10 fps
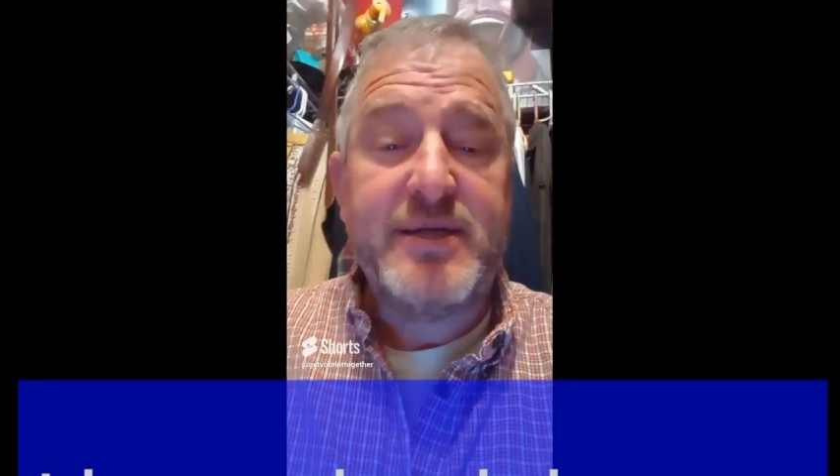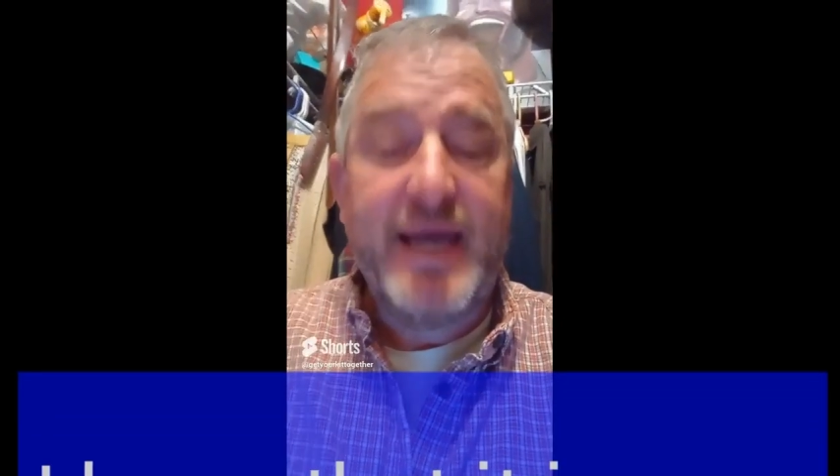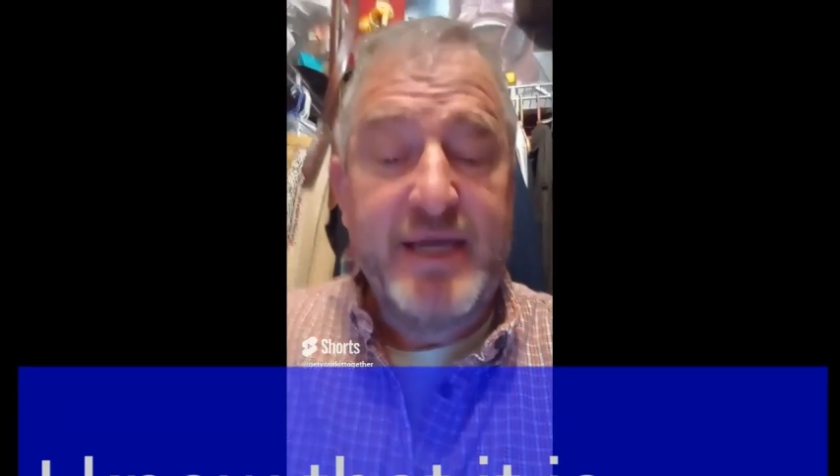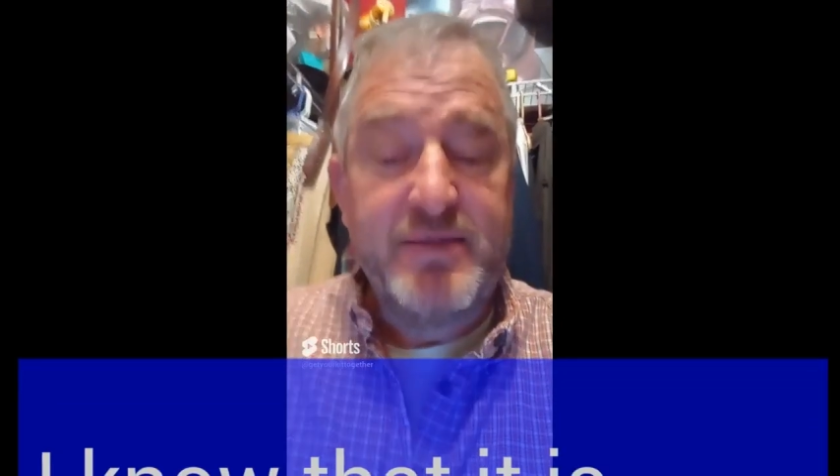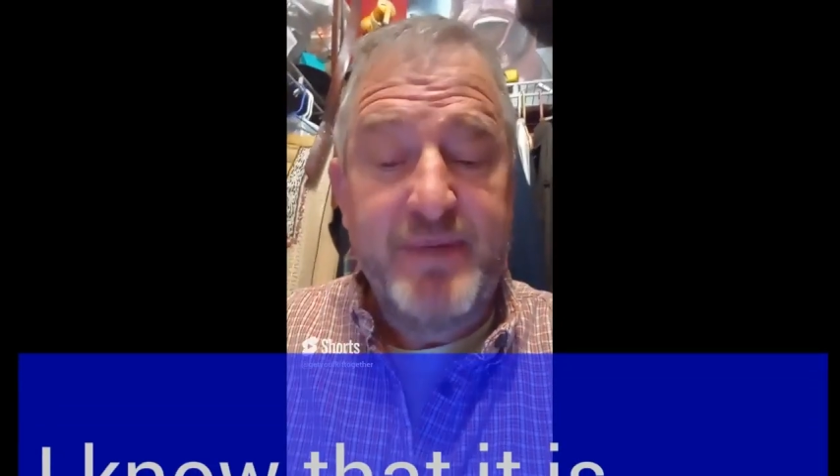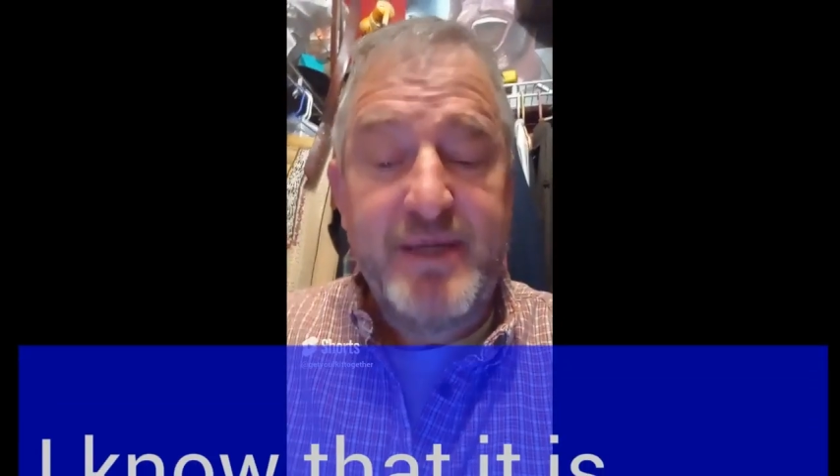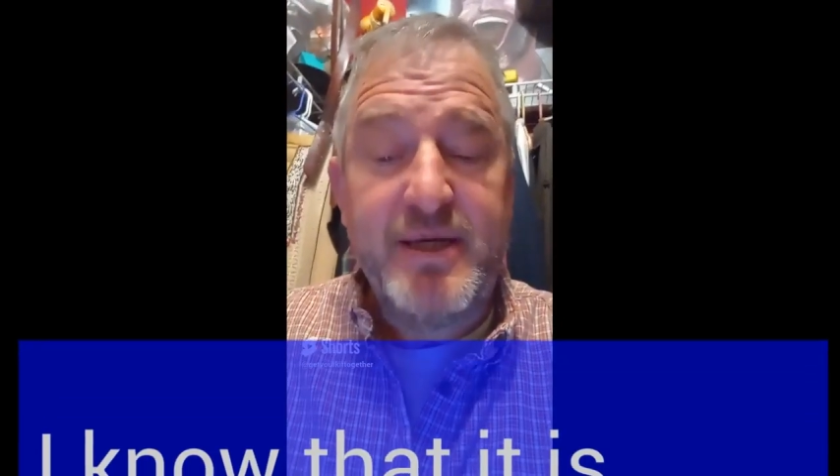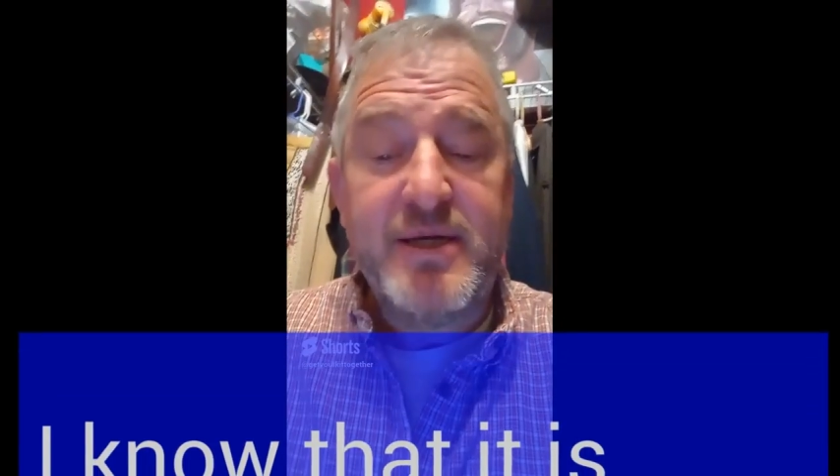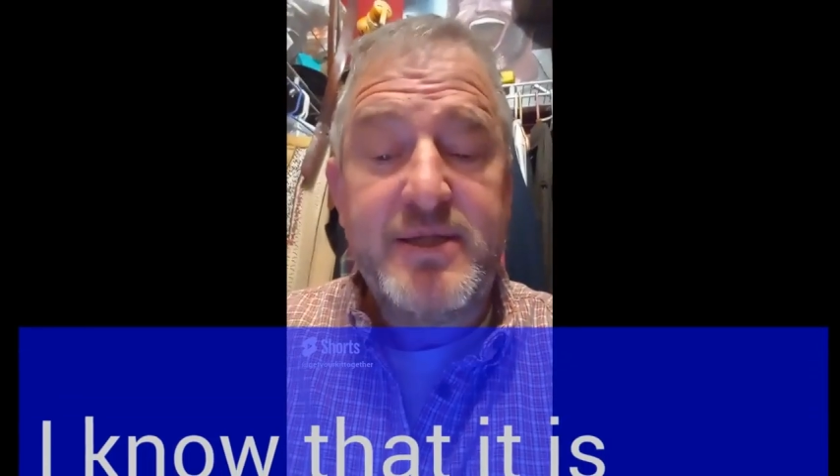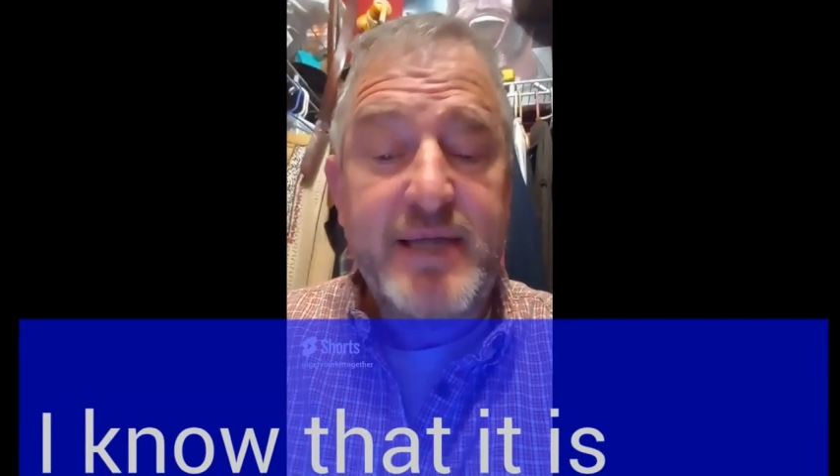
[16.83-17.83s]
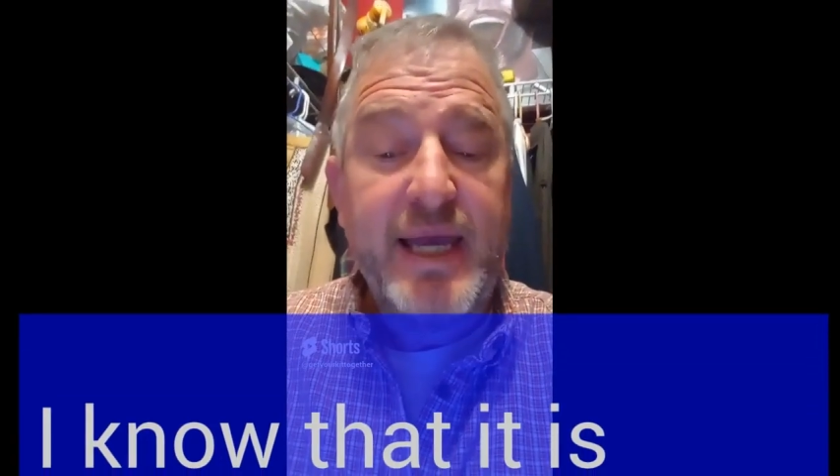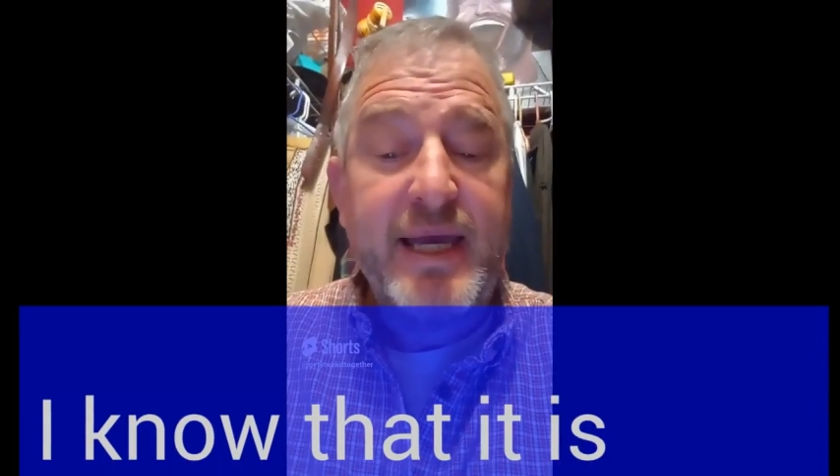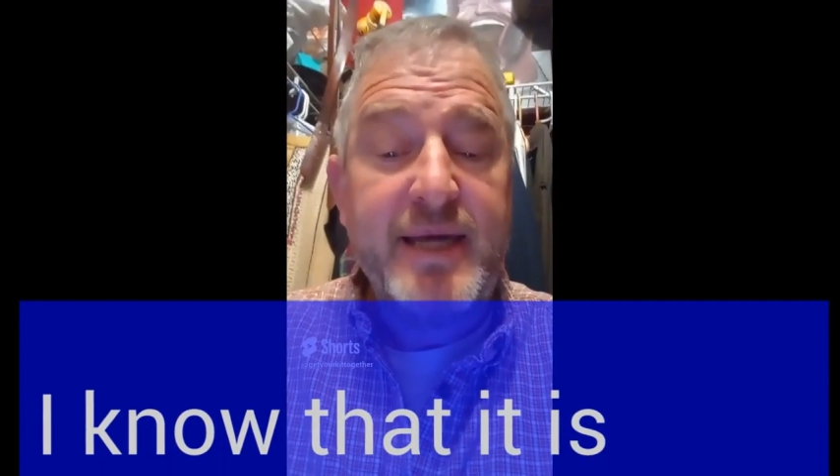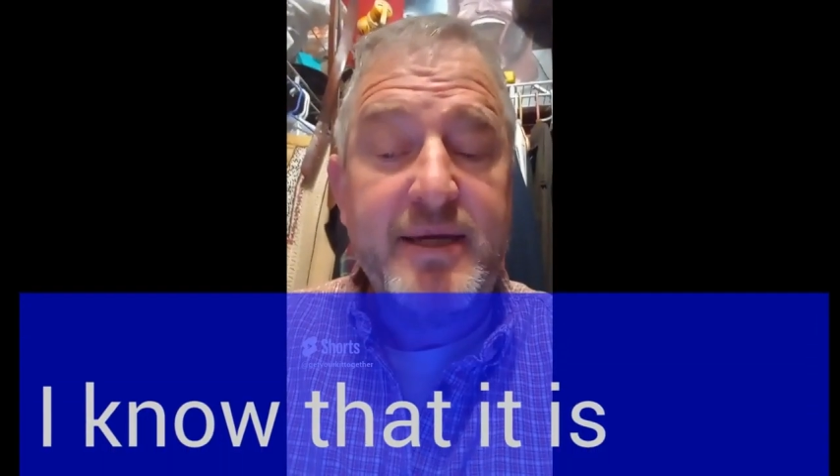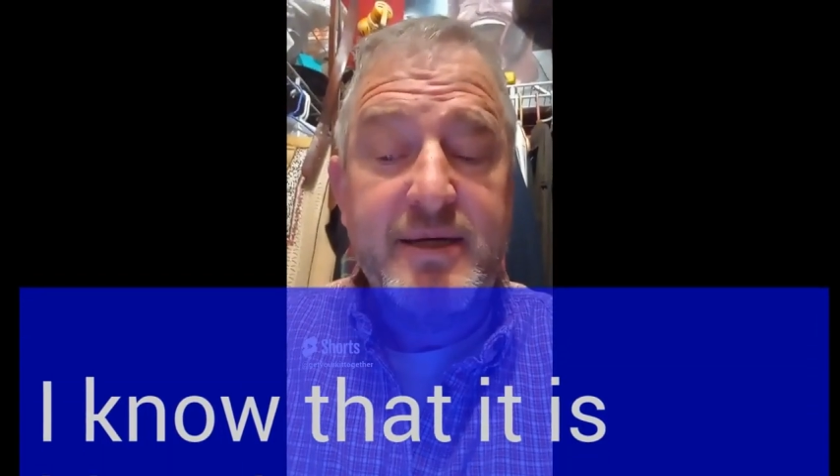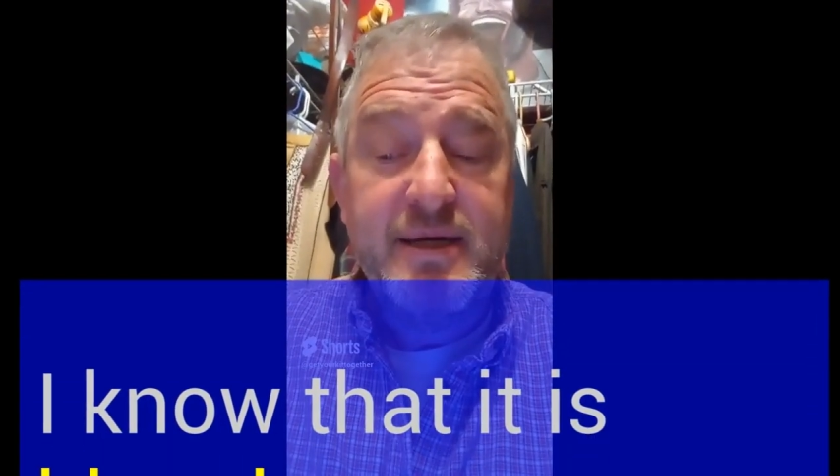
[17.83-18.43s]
has me say.